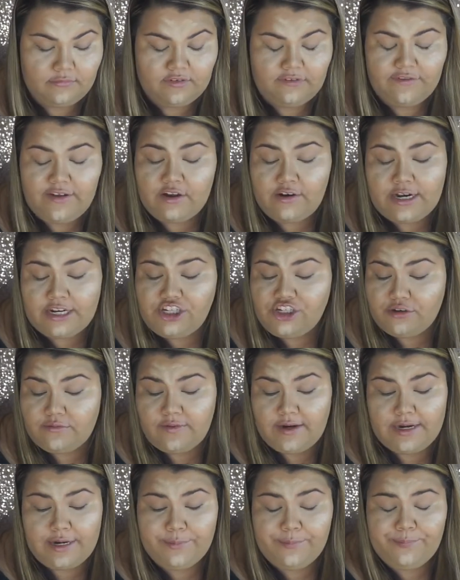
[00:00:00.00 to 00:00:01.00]
foundation
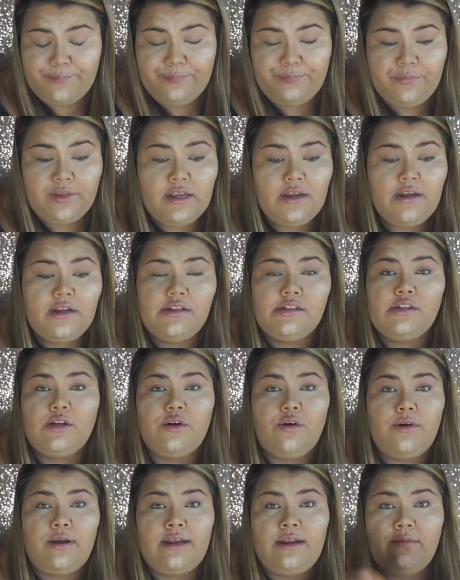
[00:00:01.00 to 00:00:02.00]
right now. So
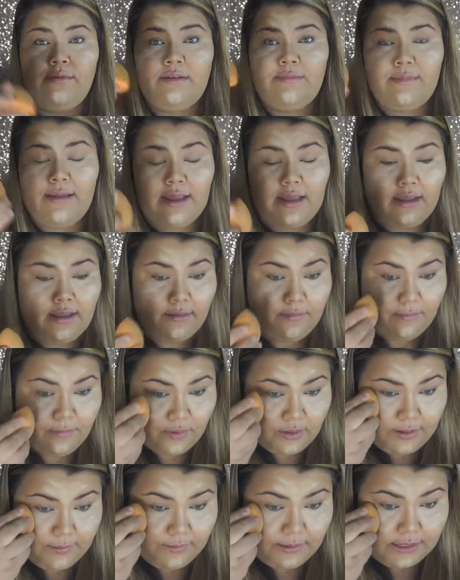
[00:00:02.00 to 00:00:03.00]
going in with my
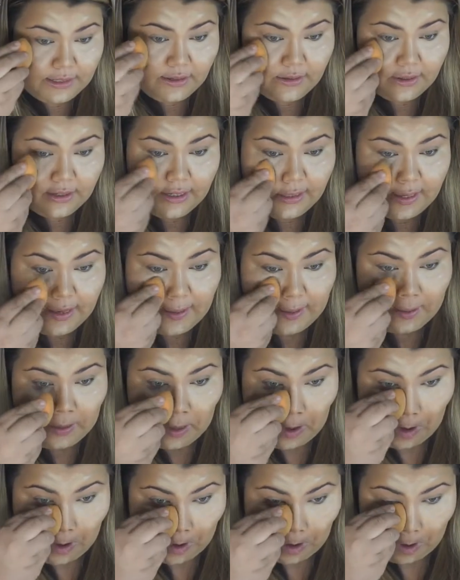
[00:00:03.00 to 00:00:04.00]
Beauty Blender
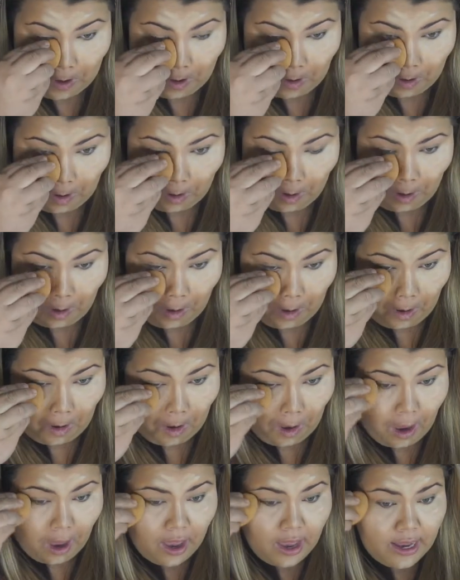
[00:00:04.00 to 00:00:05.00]
again.
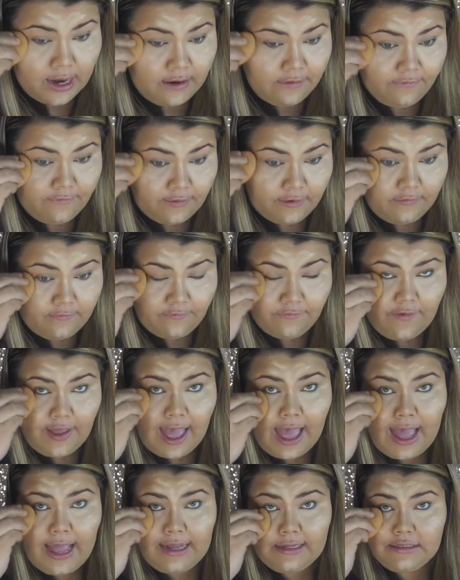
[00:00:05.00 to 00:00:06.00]
And a fun
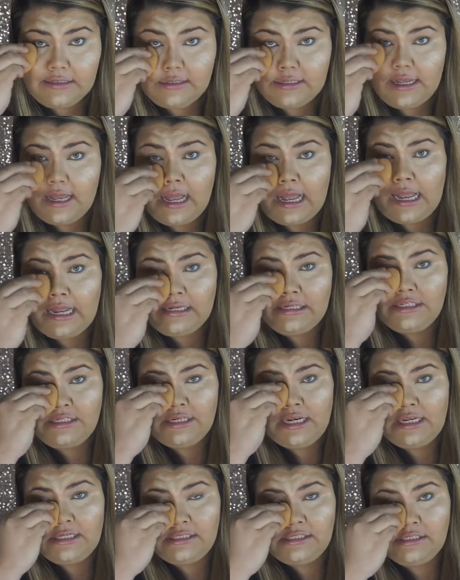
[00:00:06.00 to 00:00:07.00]
fact, I
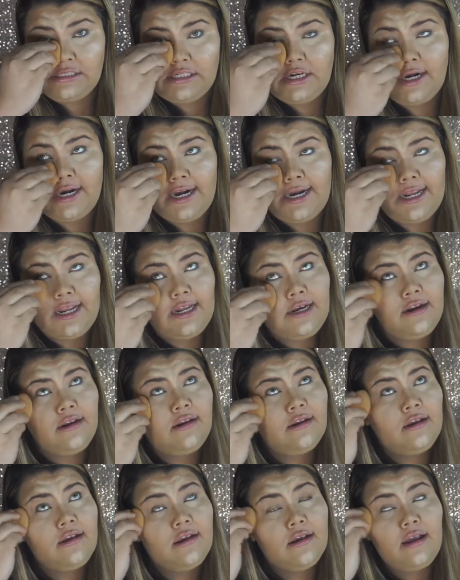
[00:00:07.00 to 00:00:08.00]
just started
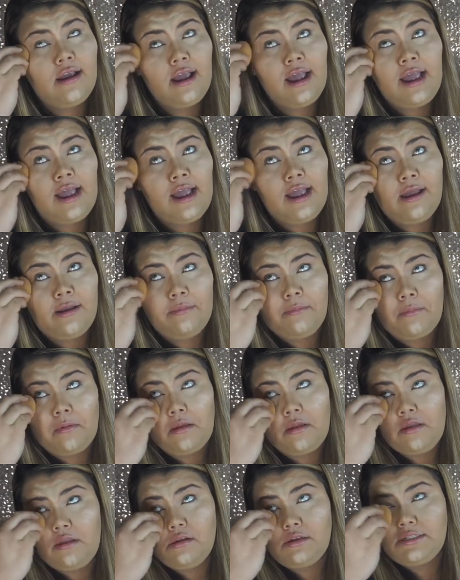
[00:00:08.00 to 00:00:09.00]

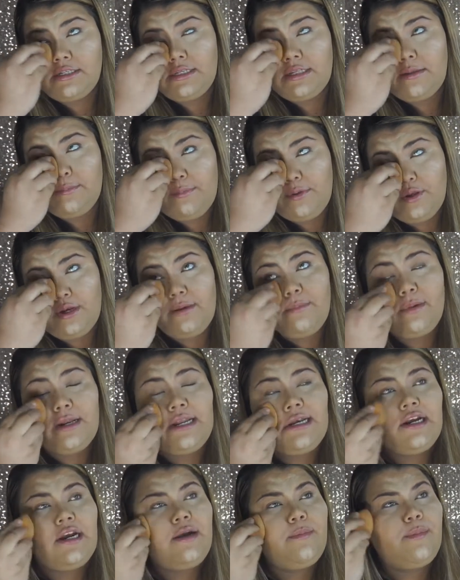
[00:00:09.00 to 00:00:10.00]
using the Beauty
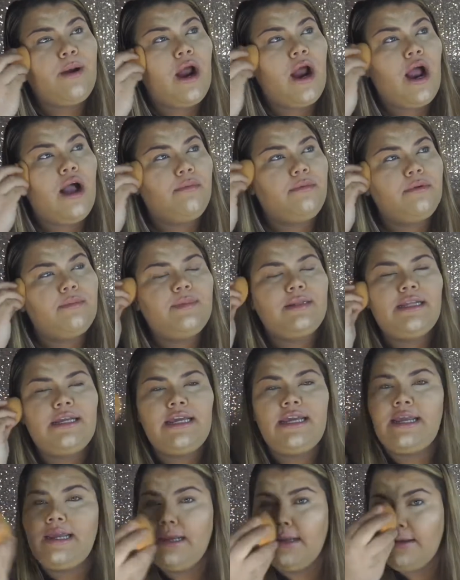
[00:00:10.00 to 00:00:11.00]
Blender
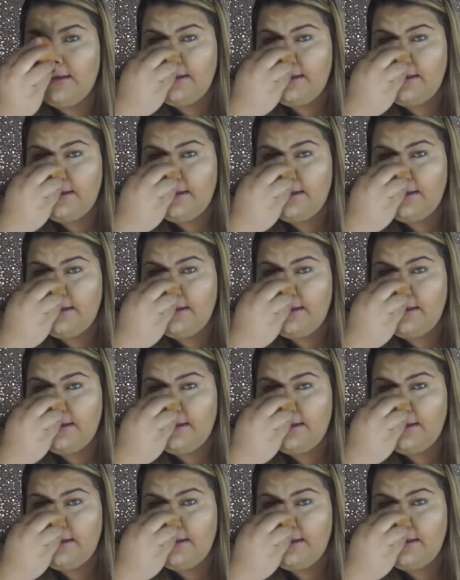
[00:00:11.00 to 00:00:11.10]
probably